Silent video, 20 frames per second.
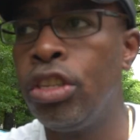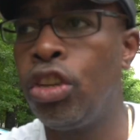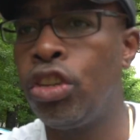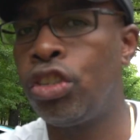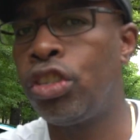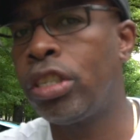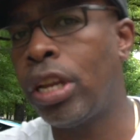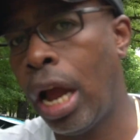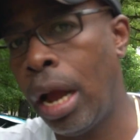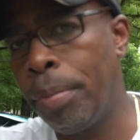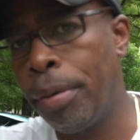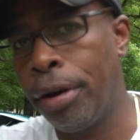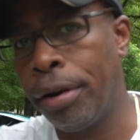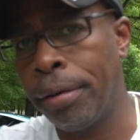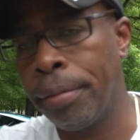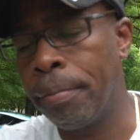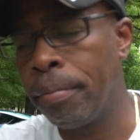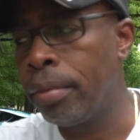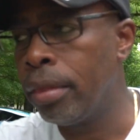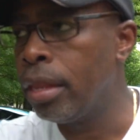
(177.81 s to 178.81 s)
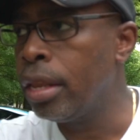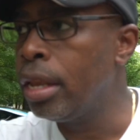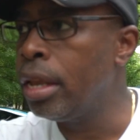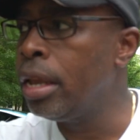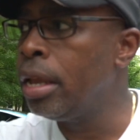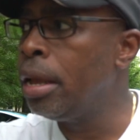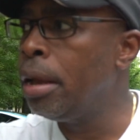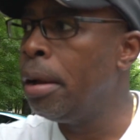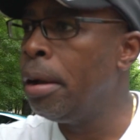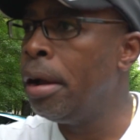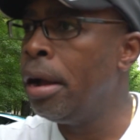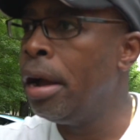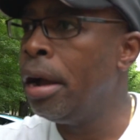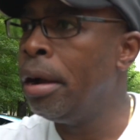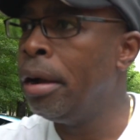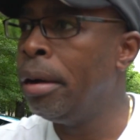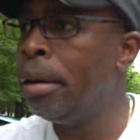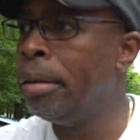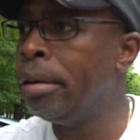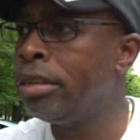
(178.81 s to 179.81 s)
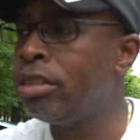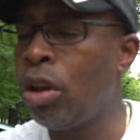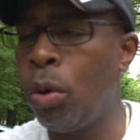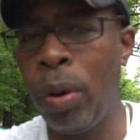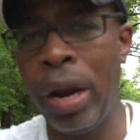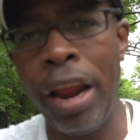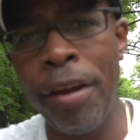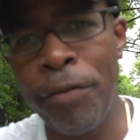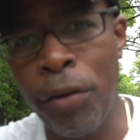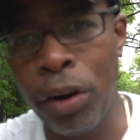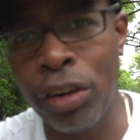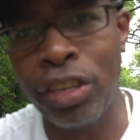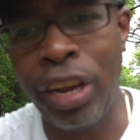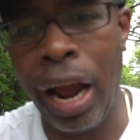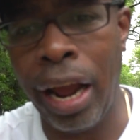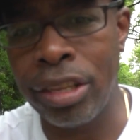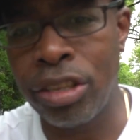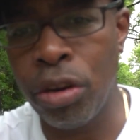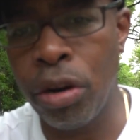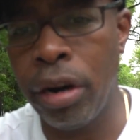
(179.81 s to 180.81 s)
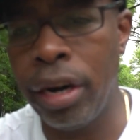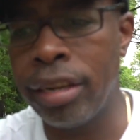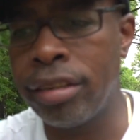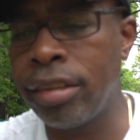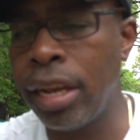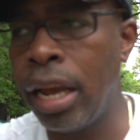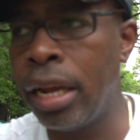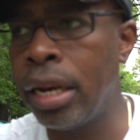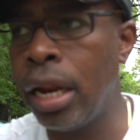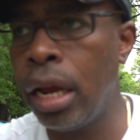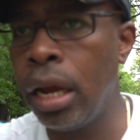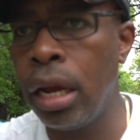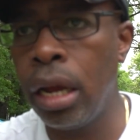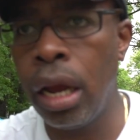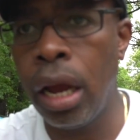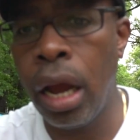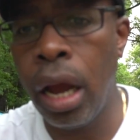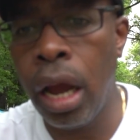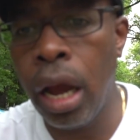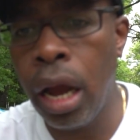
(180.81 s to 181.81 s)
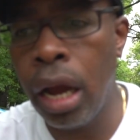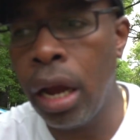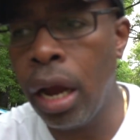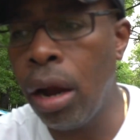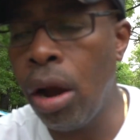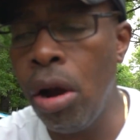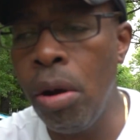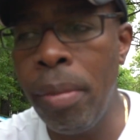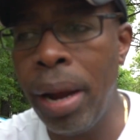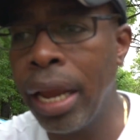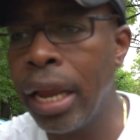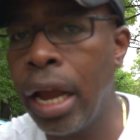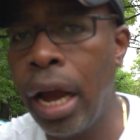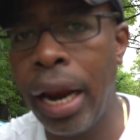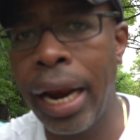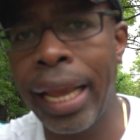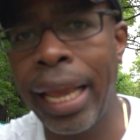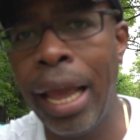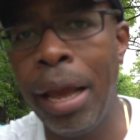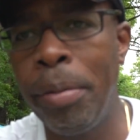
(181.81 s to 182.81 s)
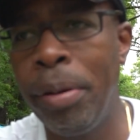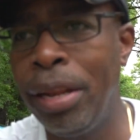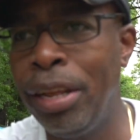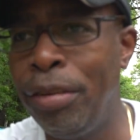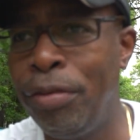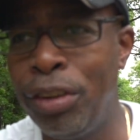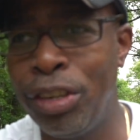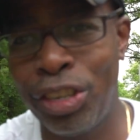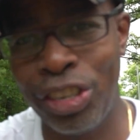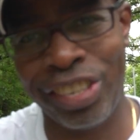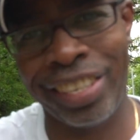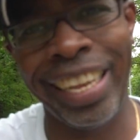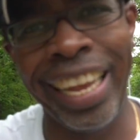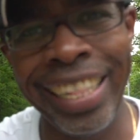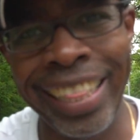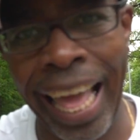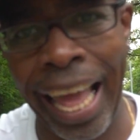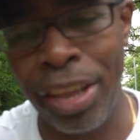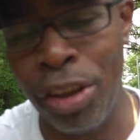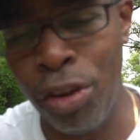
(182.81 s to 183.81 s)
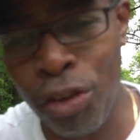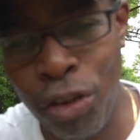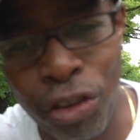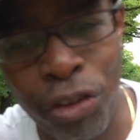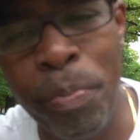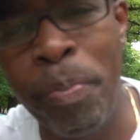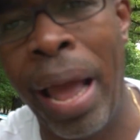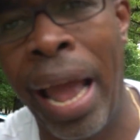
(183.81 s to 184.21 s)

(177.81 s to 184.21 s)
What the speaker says: to stop her. So when I first got to her, I said, "Oh my God, I can't believe you just did that. You just